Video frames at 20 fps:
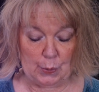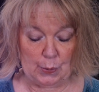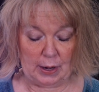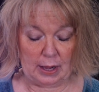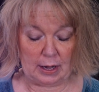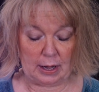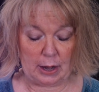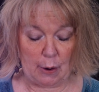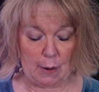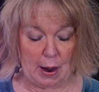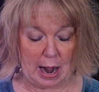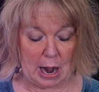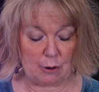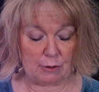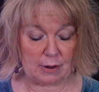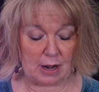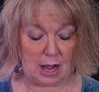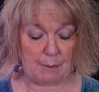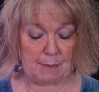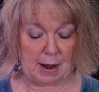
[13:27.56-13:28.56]
When I go
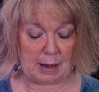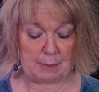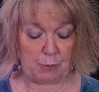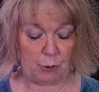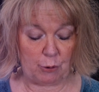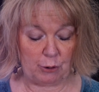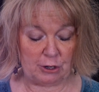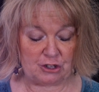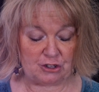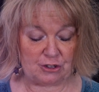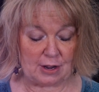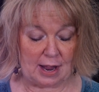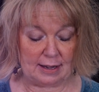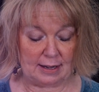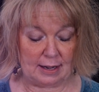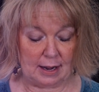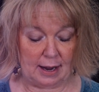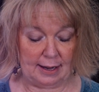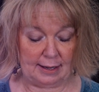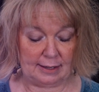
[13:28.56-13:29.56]
out on my porch
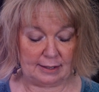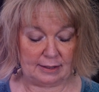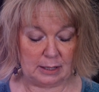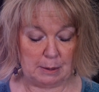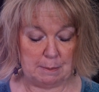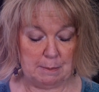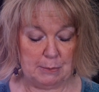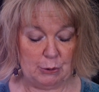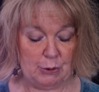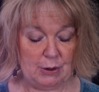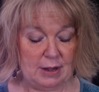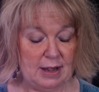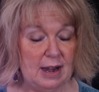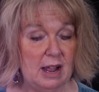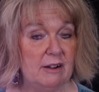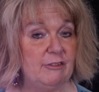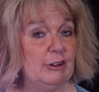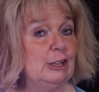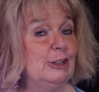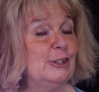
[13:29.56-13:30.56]
at night, the moon
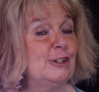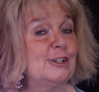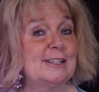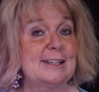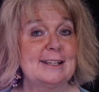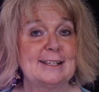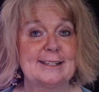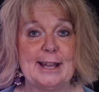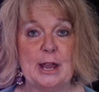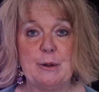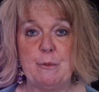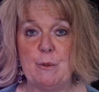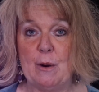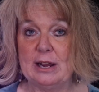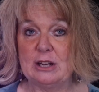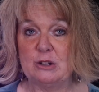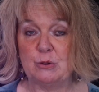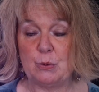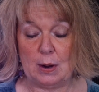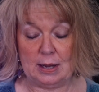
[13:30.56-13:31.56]
never looks the same
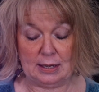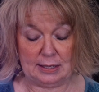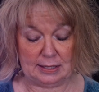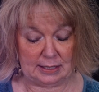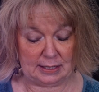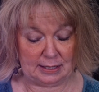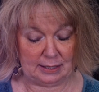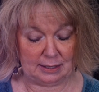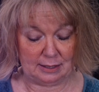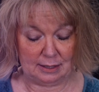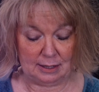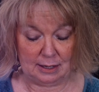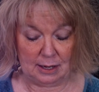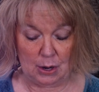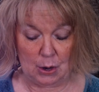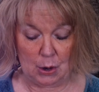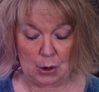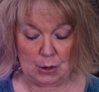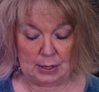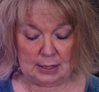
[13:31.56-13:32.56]
way twice.
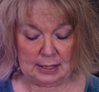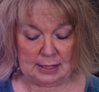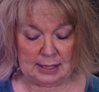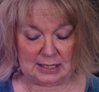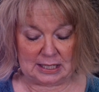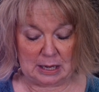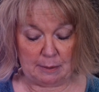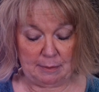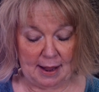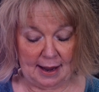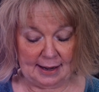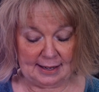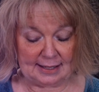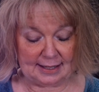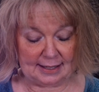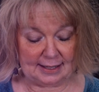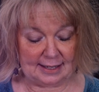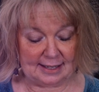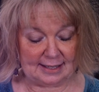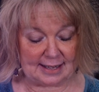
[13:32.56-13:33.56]
Some
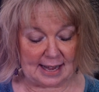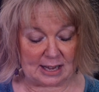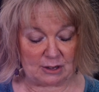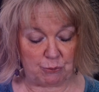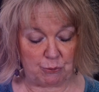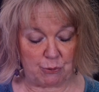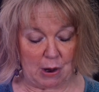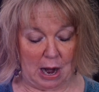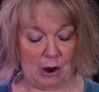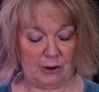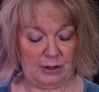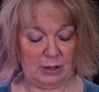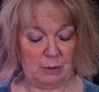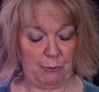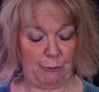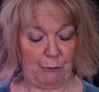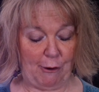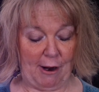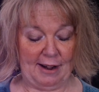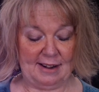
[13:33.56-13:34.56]
nights it is as round
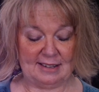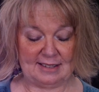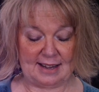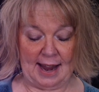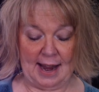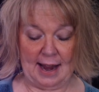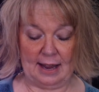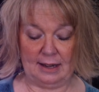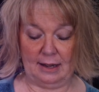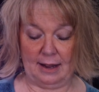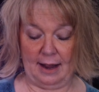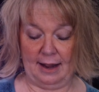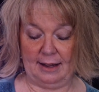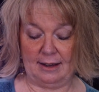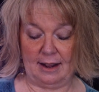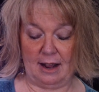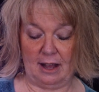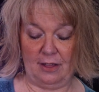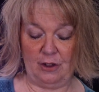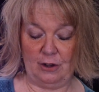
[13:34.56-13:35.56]
and bright as a
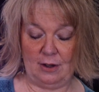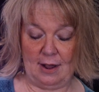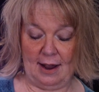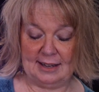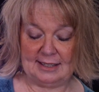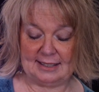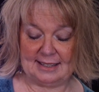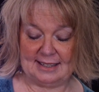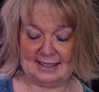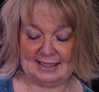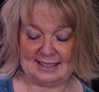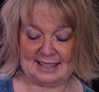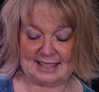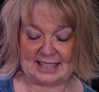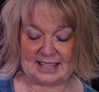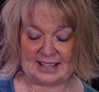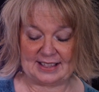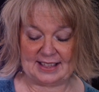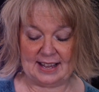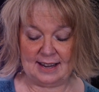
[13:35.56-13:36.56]
headlight. Other nights it is
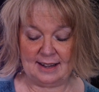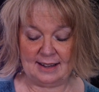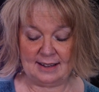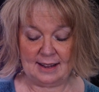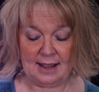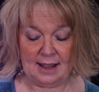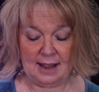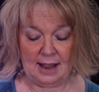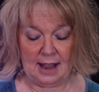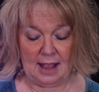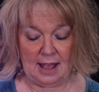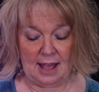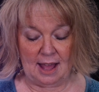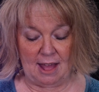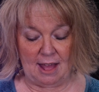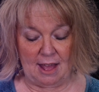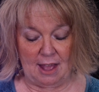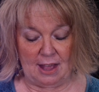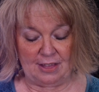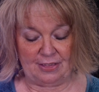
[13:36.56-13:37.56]
as
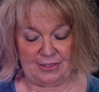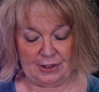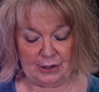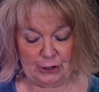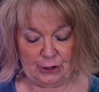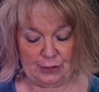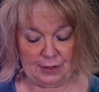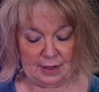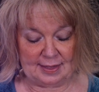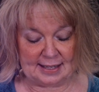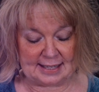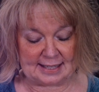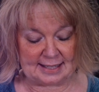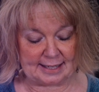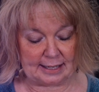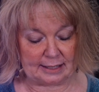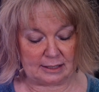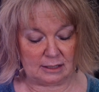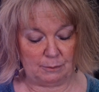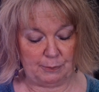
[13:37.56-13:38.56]
thinner than the
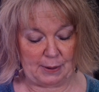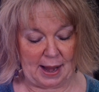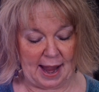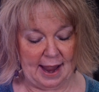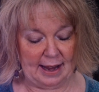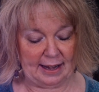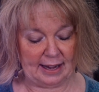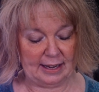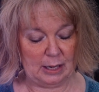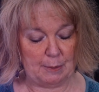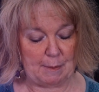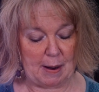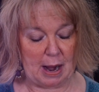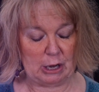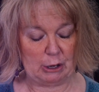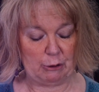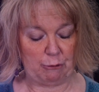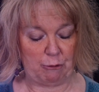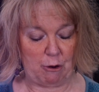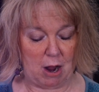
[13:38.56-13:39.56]
sickle hanging in
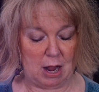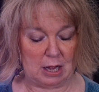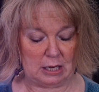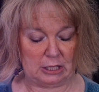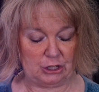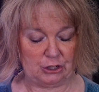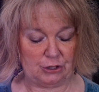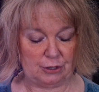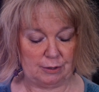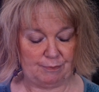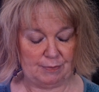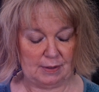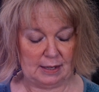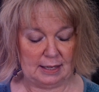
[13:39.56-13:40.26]
my garage.